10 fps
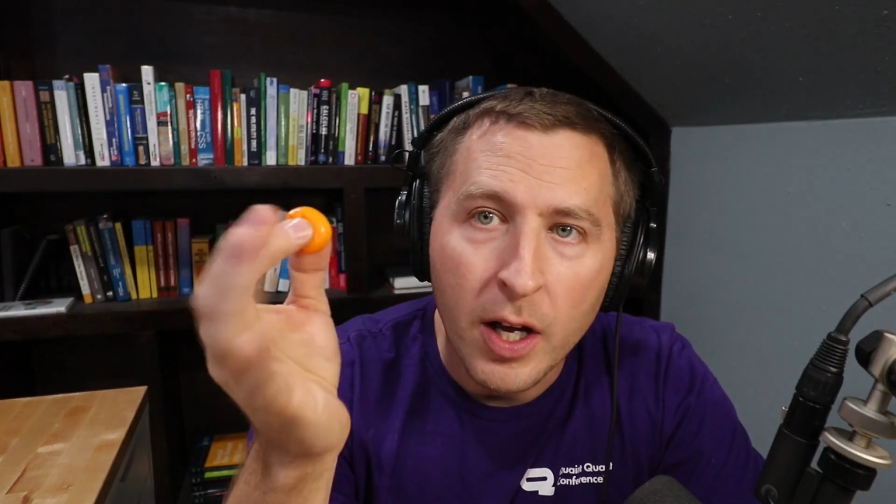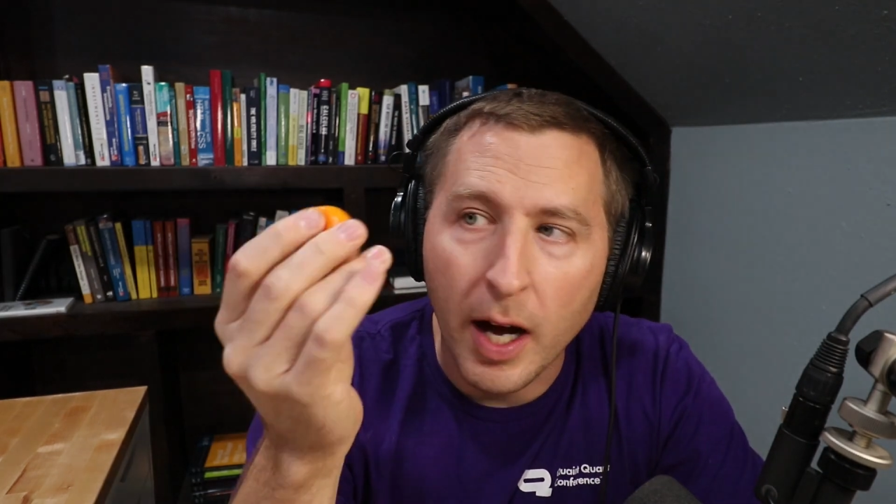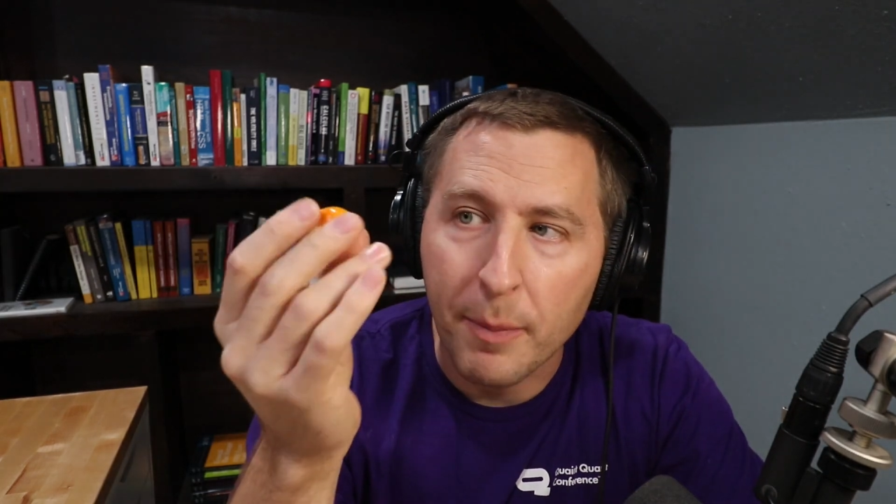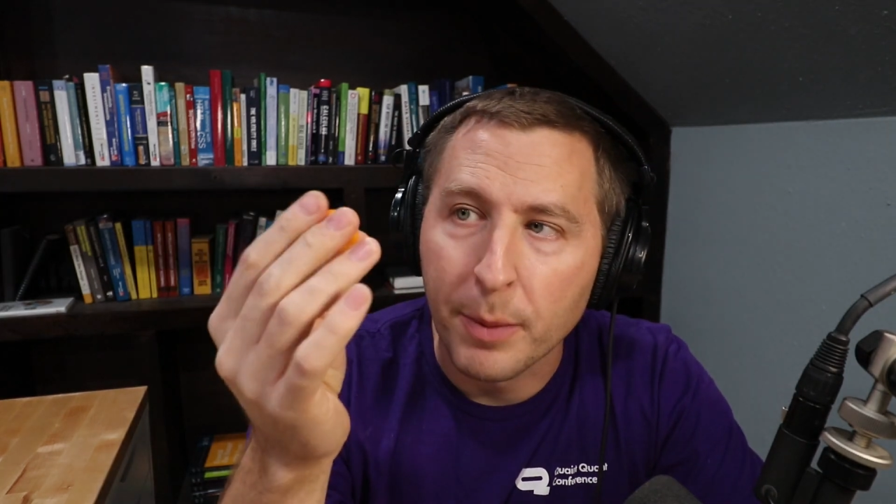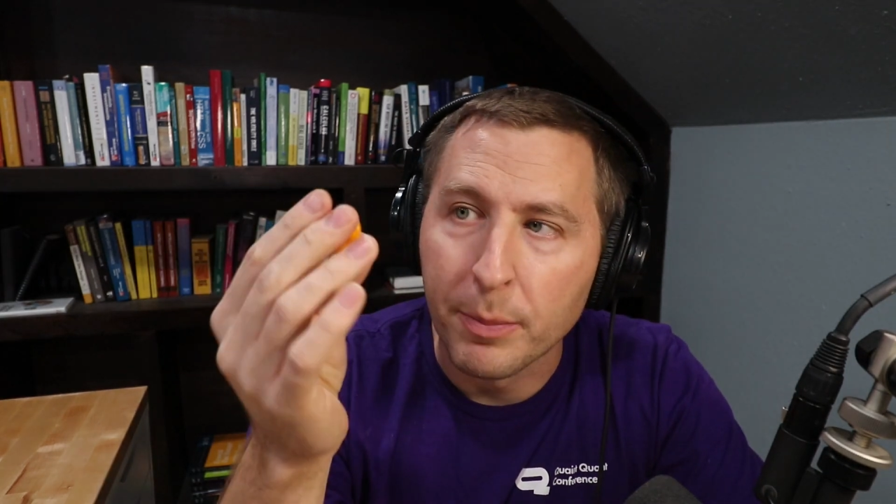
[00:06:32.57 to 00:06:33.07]

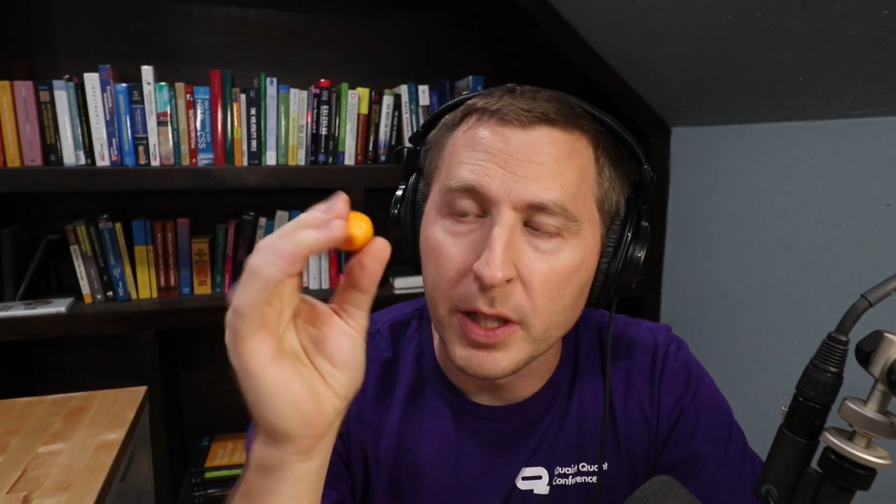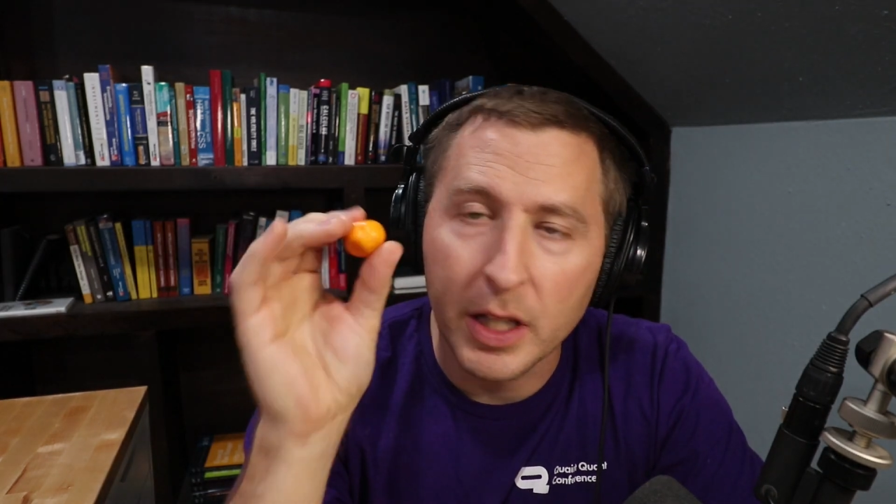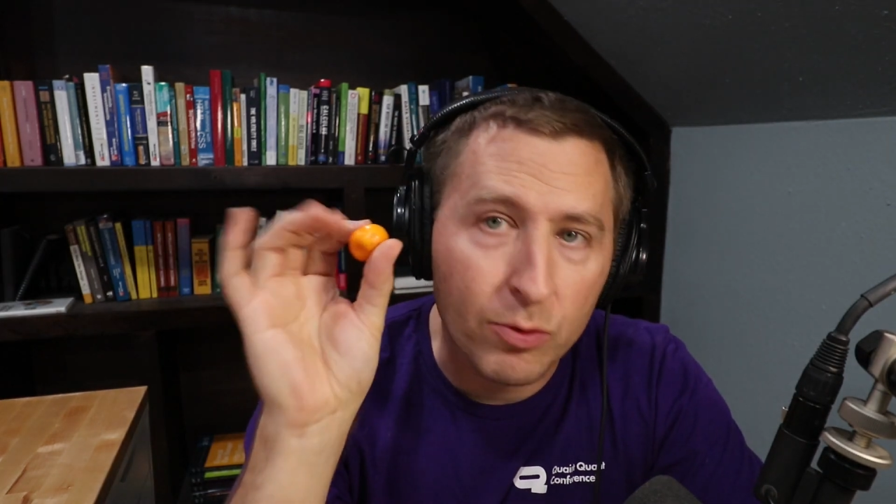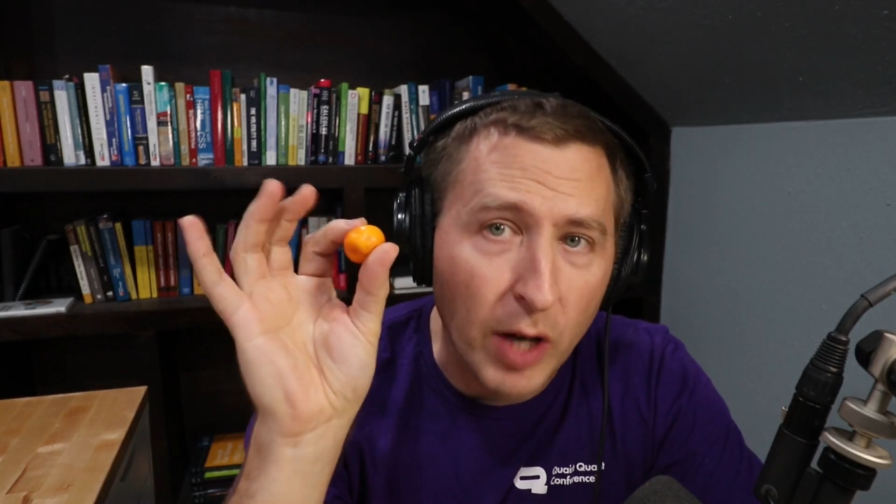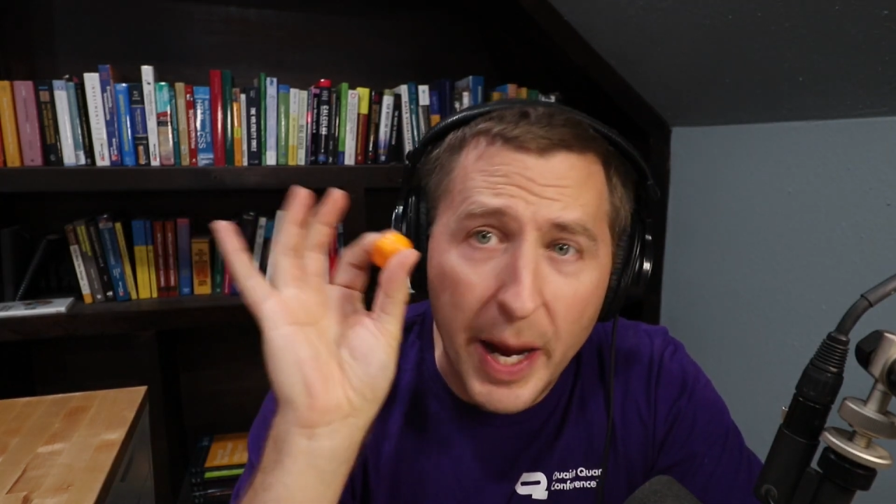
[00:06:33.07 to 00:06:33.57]

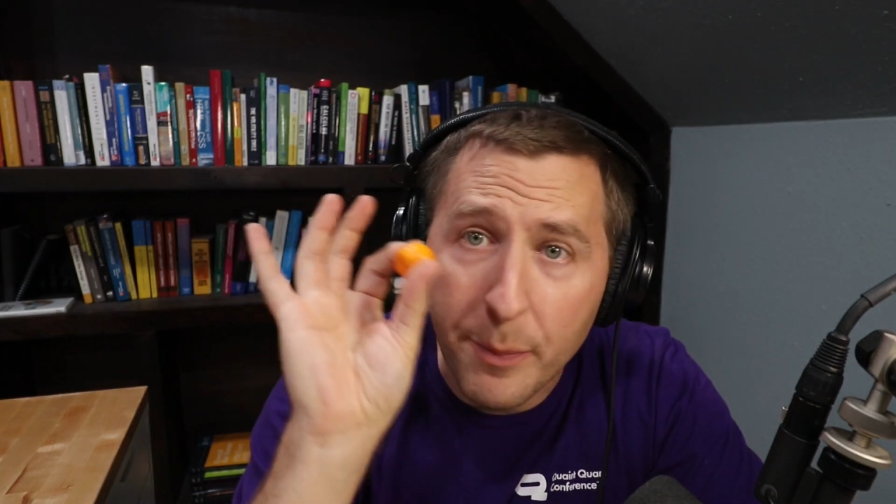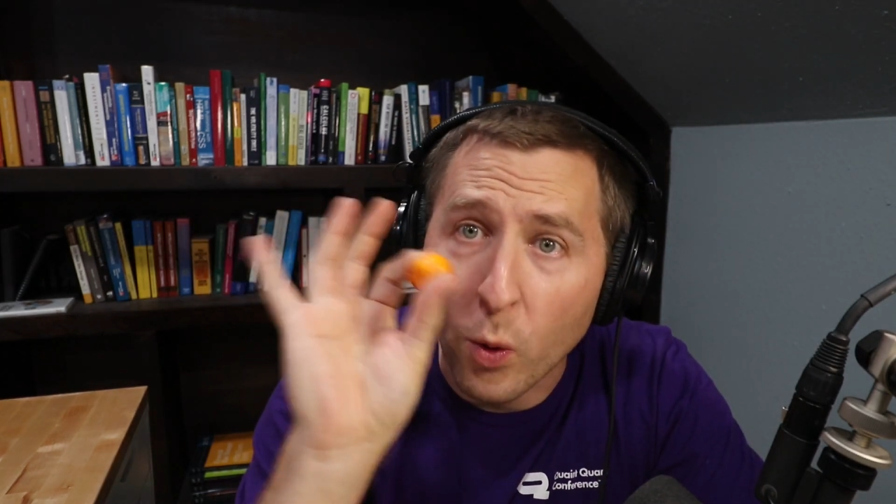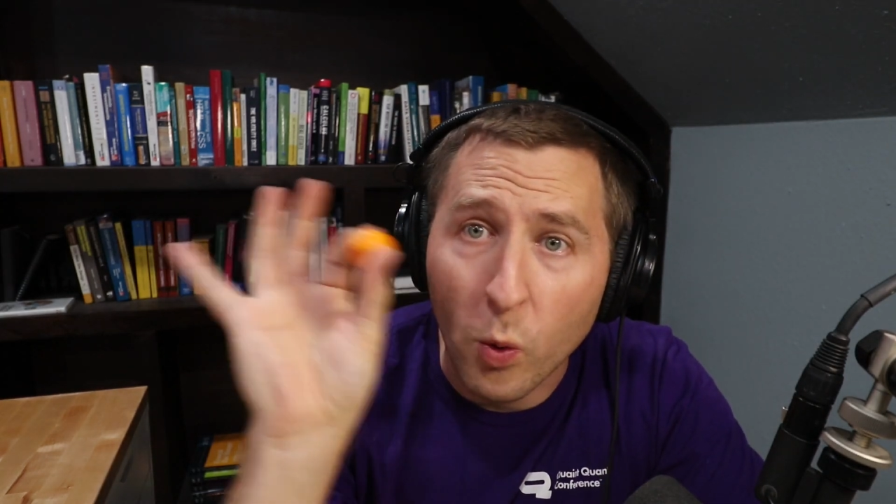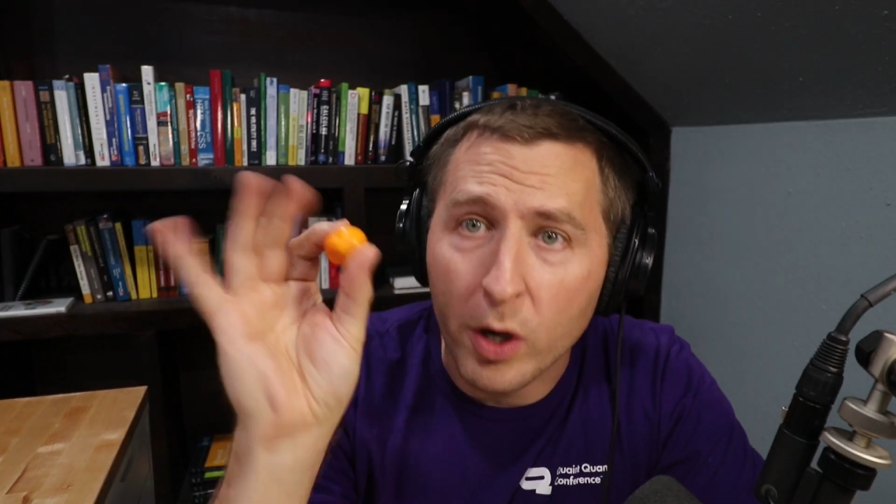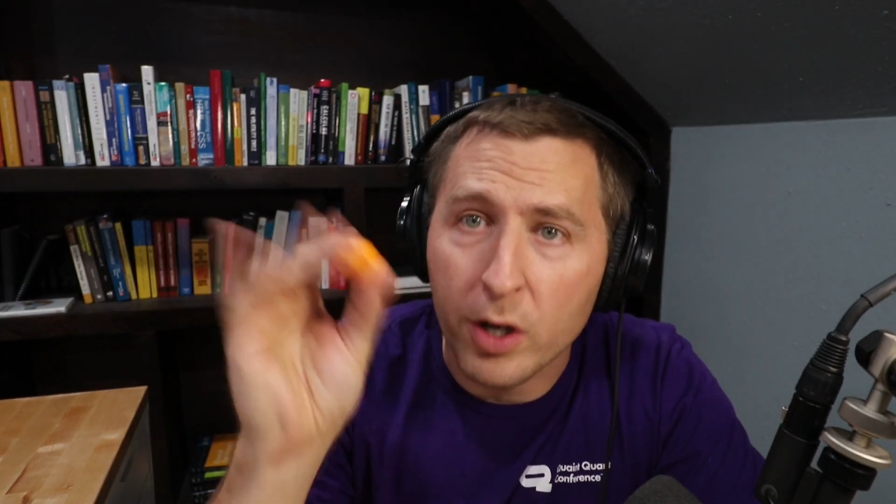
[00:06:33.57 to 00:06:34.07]
completely ripe,
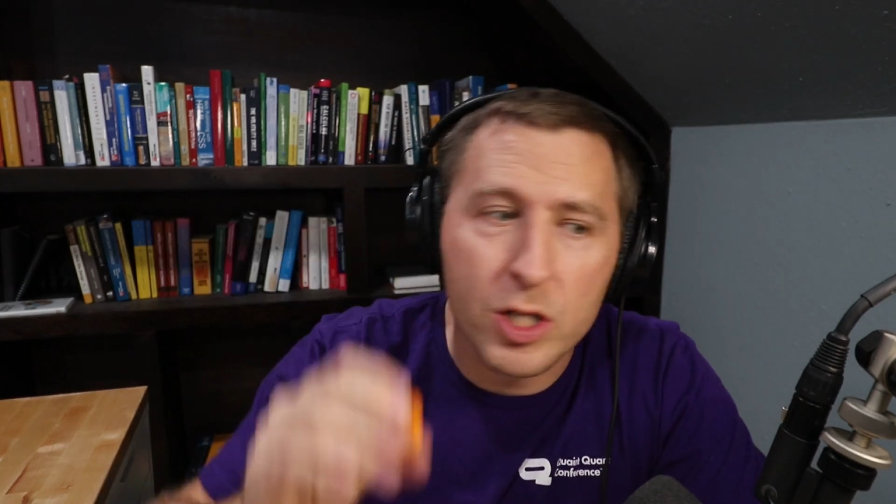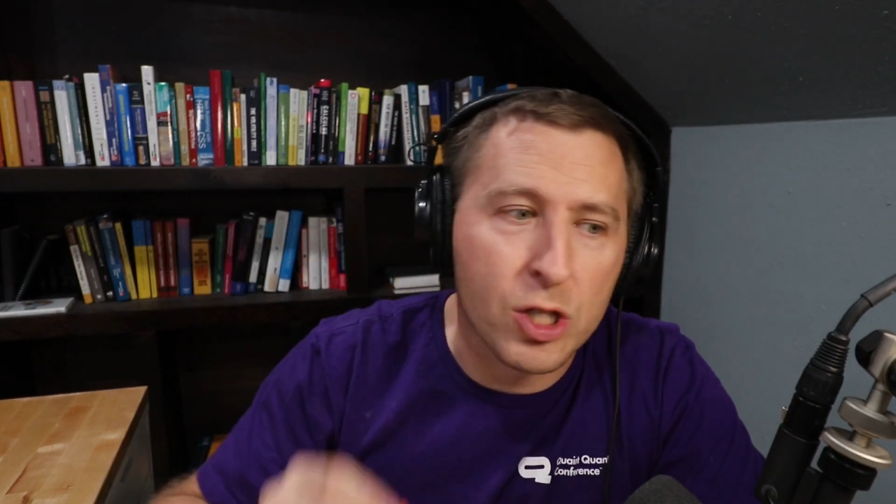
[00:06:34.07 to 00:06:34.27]
orange,